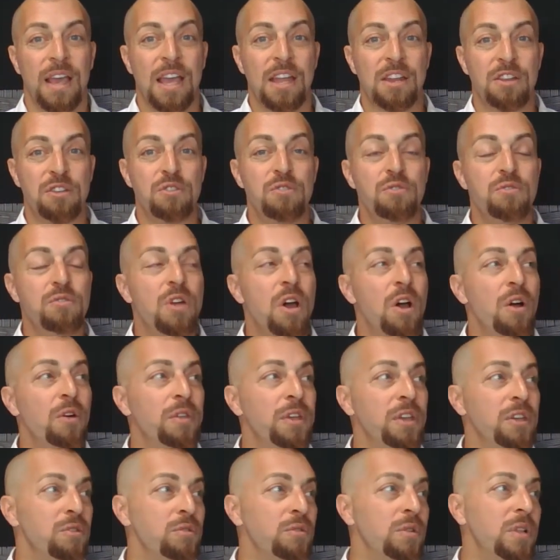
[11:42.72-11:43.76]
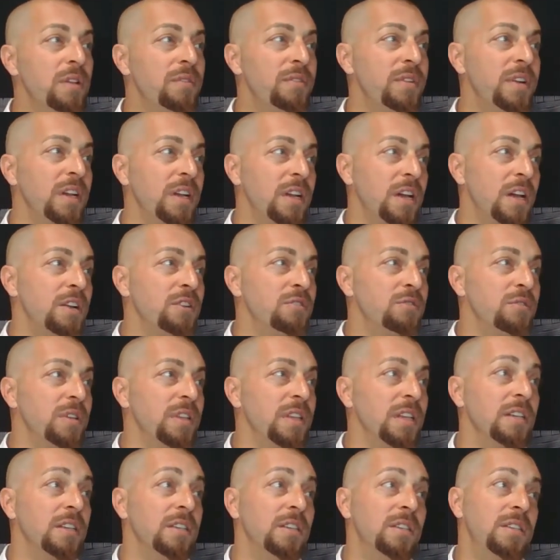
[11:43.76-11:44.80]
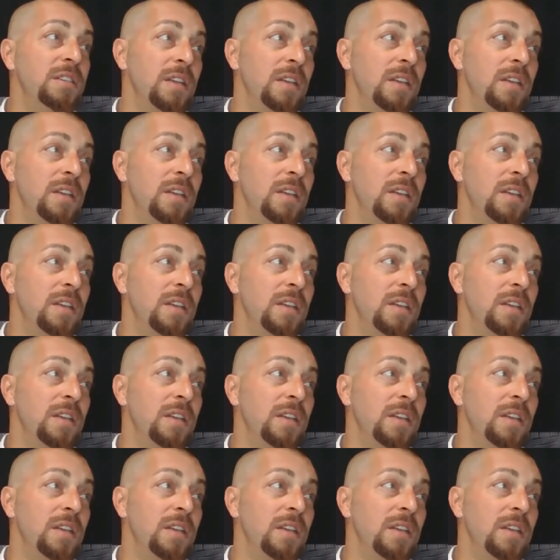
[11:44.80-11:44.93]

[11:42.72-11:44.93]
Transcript: and you know that you live in a country that